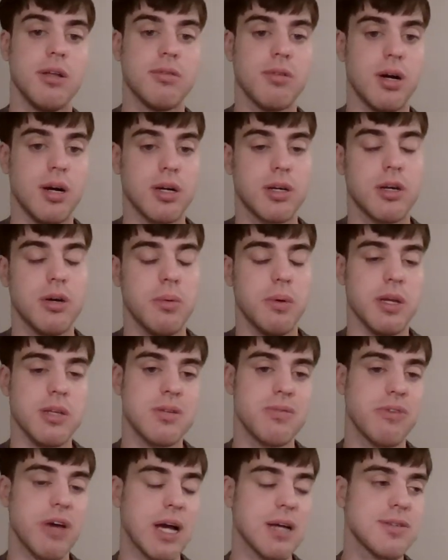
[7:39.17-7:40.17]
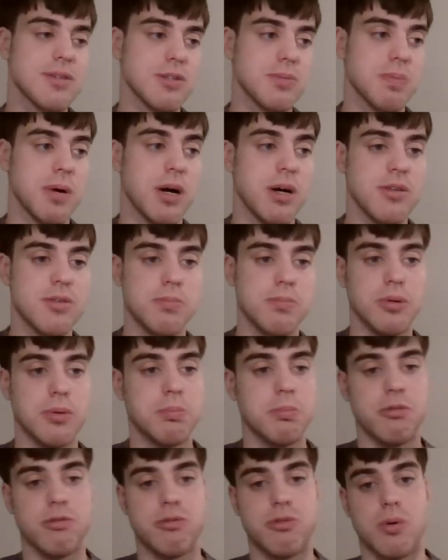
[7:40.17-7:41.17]
taco as fast as
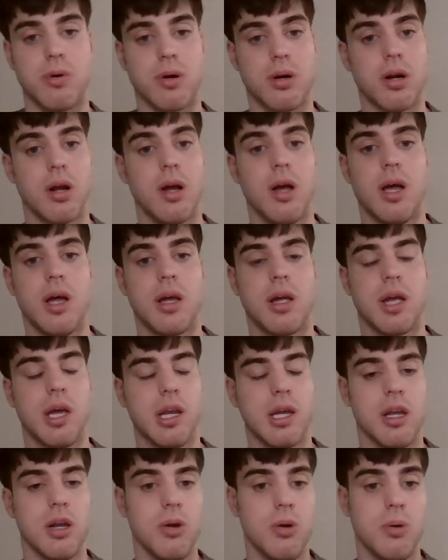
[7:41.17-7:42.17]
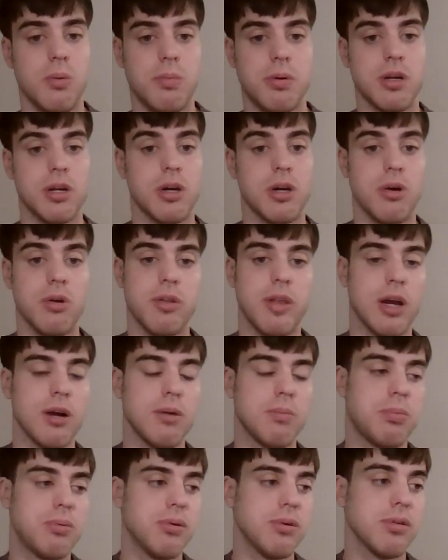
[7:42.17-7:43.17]
possible before getting an Uber to go to the
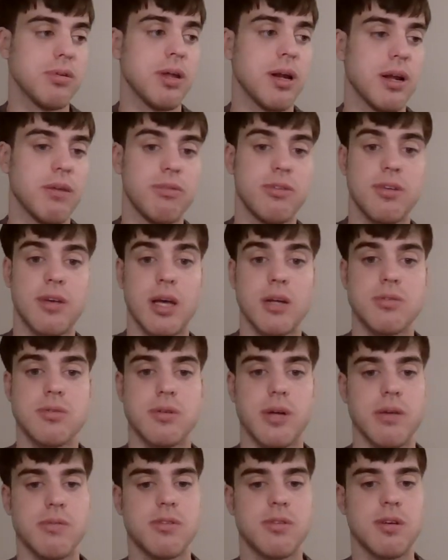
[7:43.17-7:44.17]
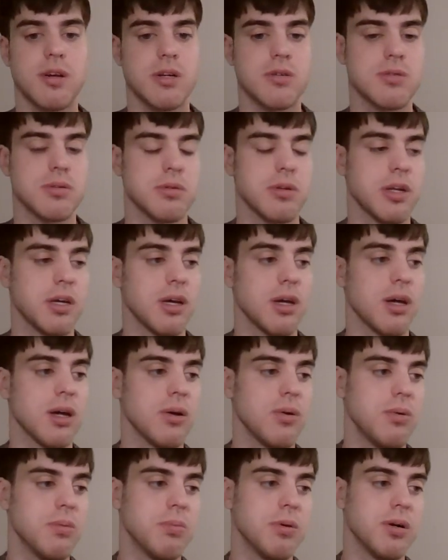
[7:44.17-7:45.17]
airport that I've scheduled. I've scheduled a
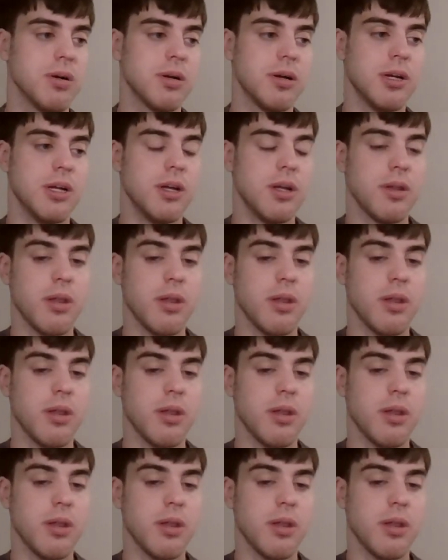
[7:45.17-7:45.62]
Uber.